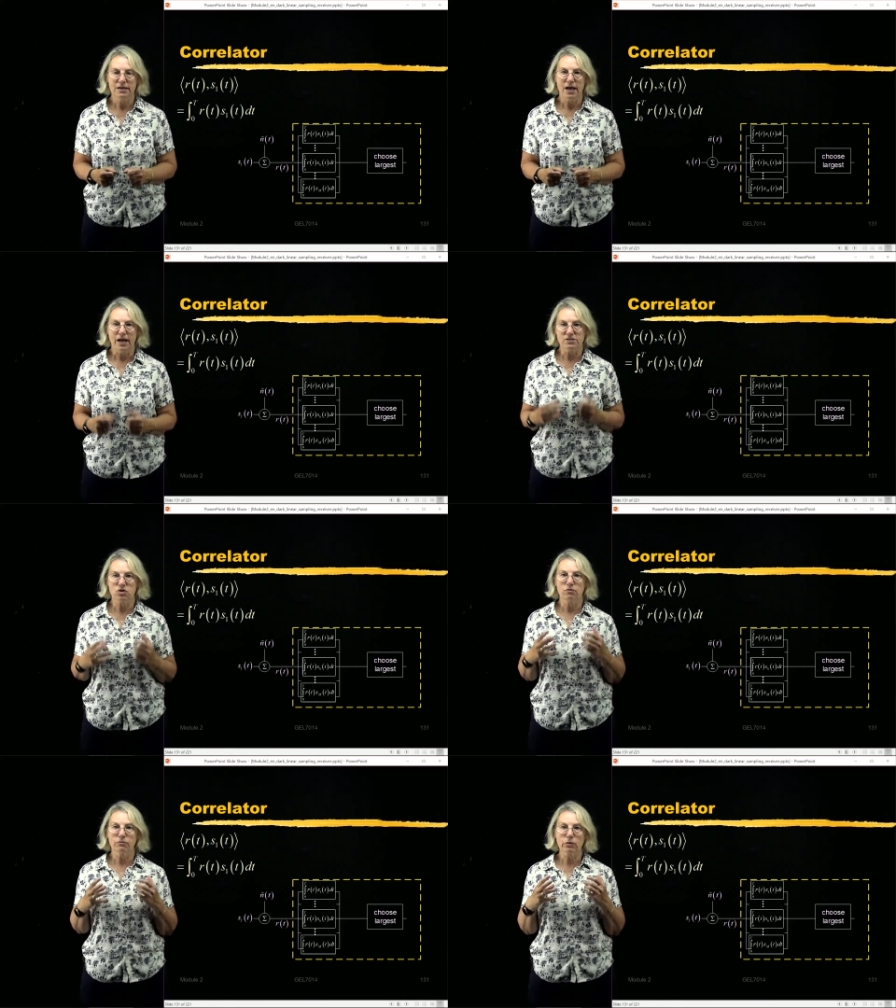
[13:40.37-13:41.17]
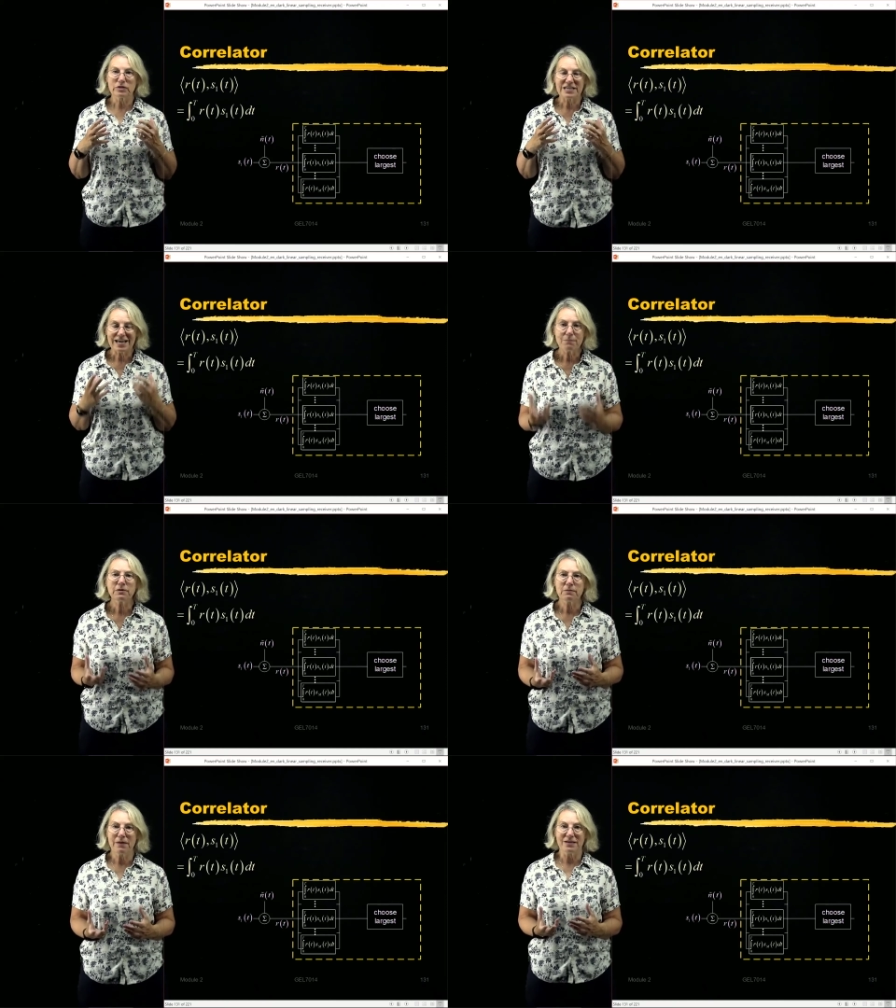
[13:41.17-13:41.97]
And so if we're going to
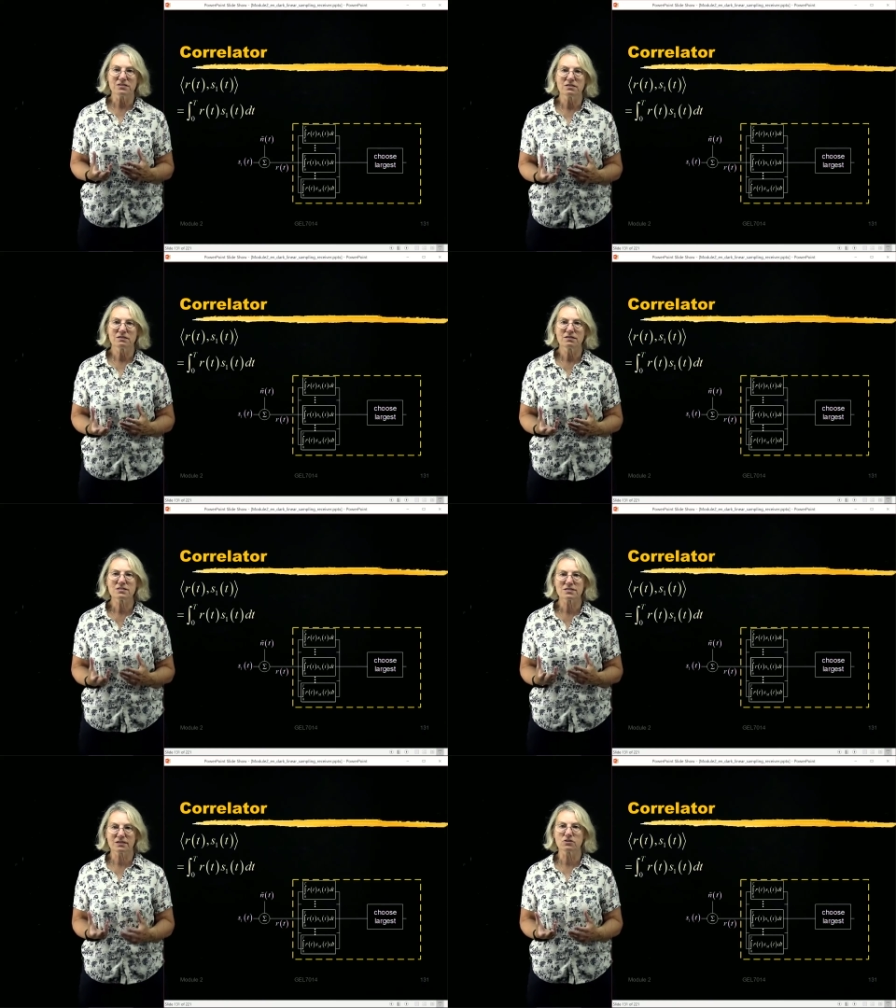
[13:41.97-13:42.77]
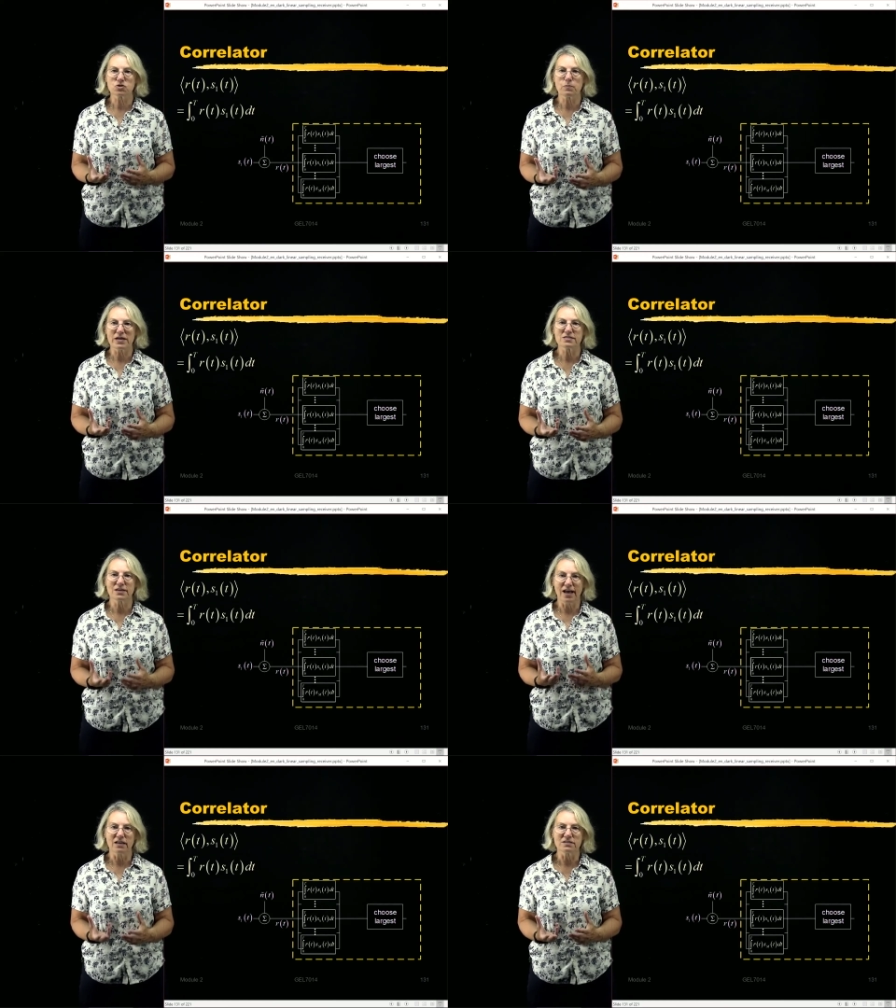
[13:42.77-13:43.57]
implement this signal space
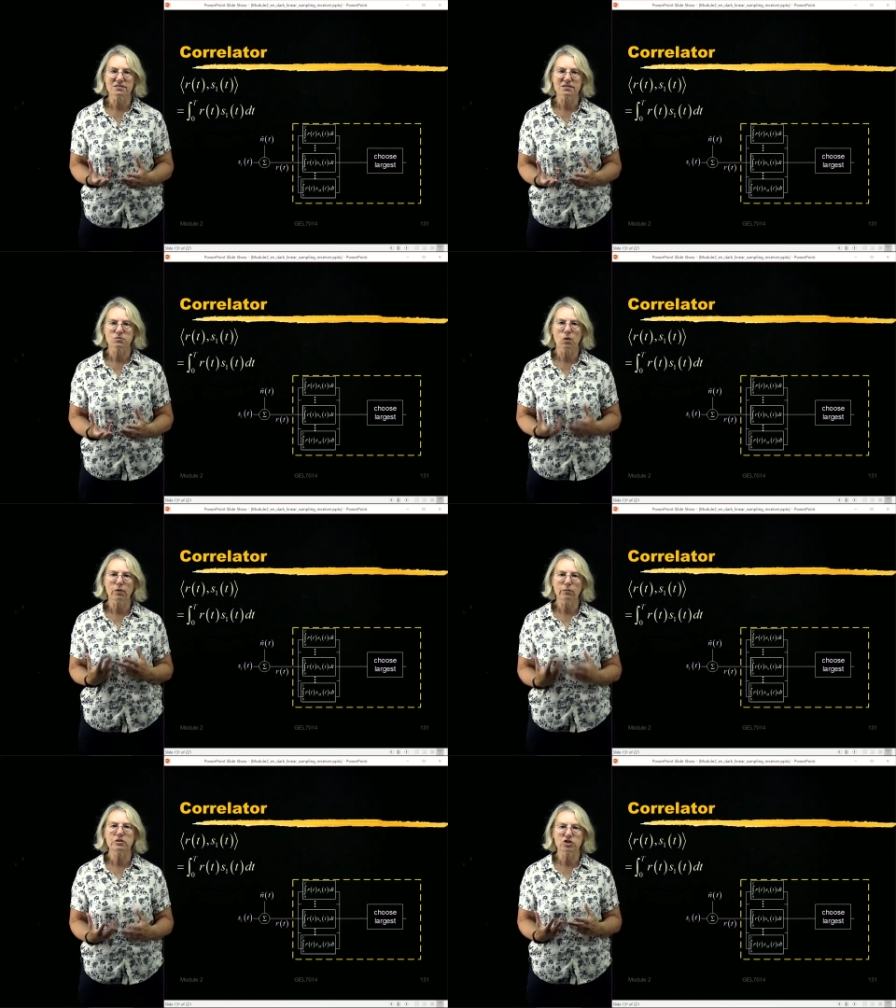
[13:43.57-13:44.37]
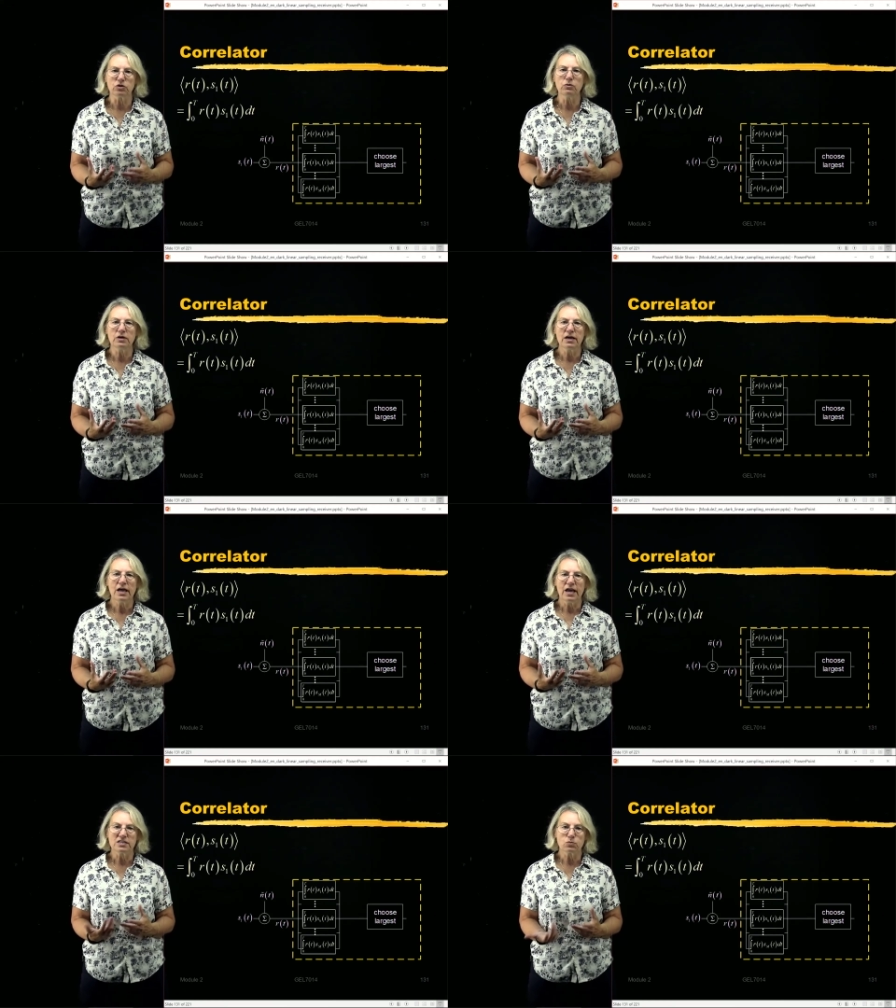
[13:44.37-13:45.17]
analysis, what we would do
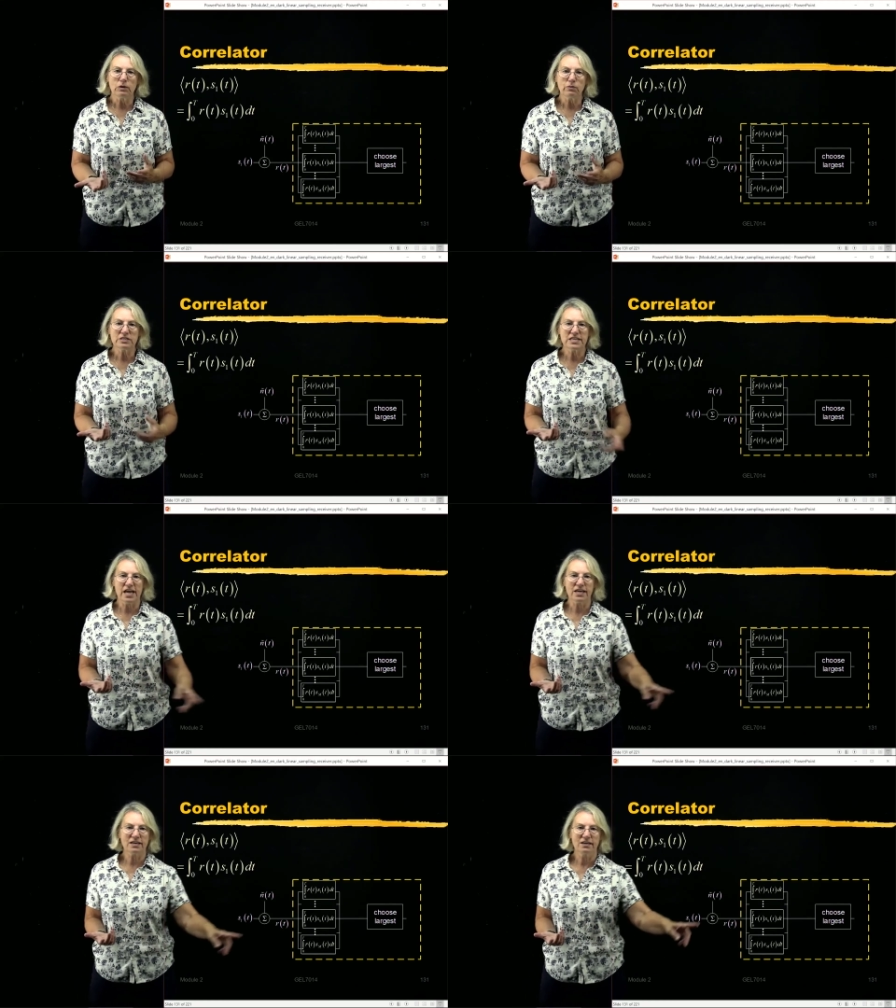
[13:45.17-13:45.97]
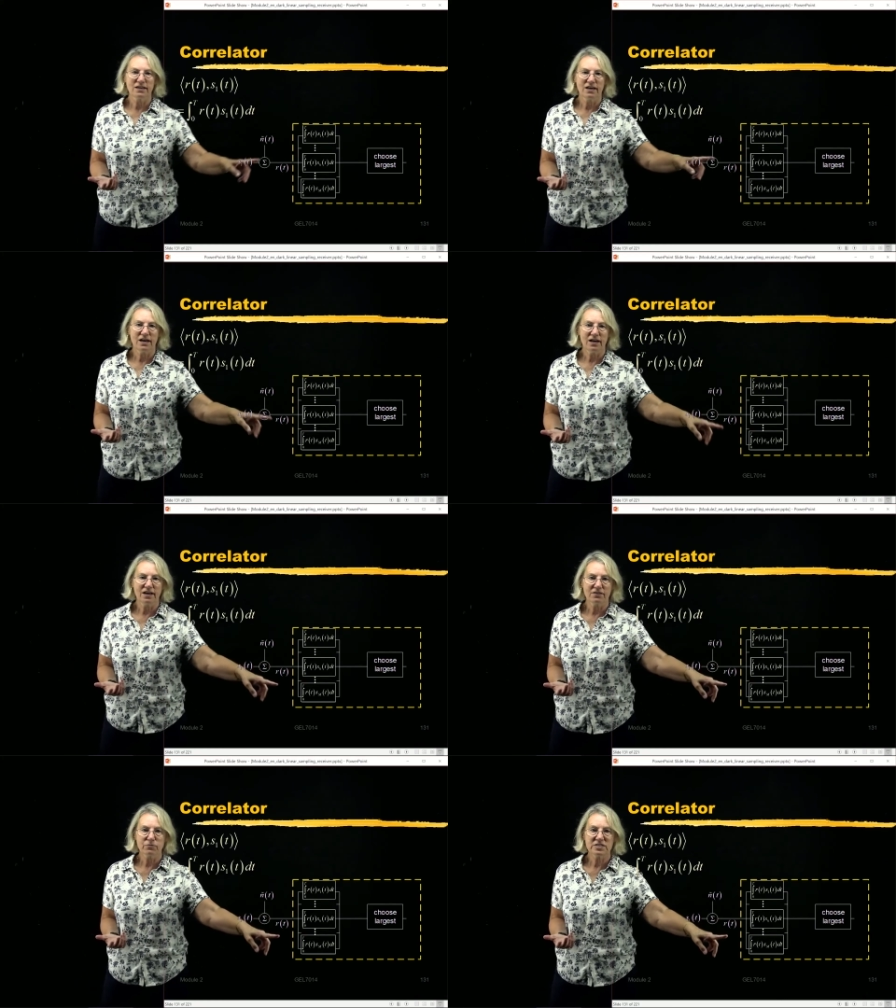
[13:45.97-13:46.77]
is we would take
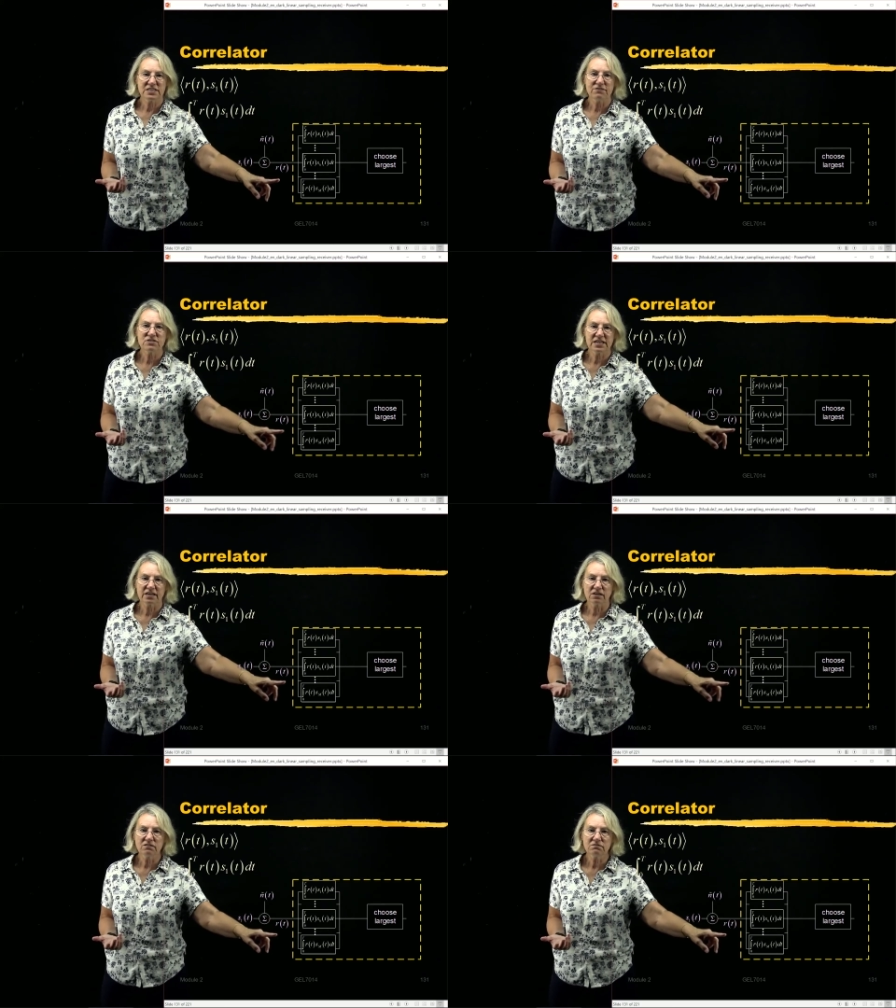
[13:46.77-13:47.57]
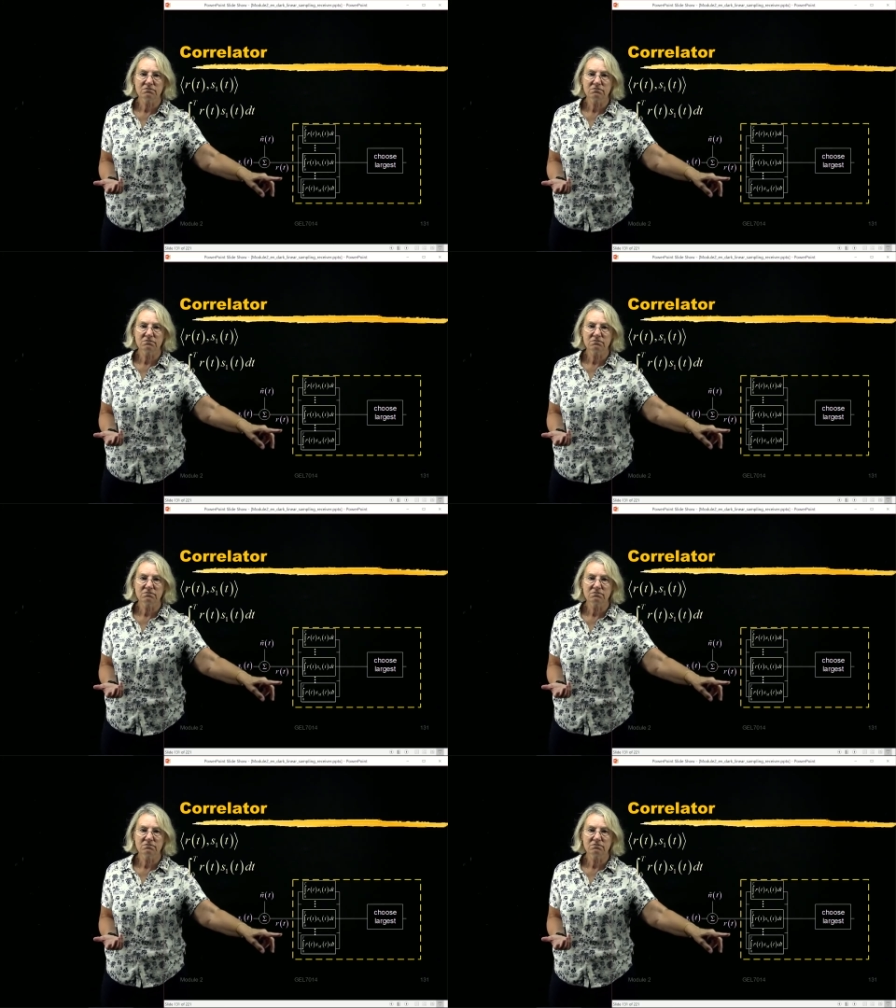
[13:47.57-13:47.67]
the received signal,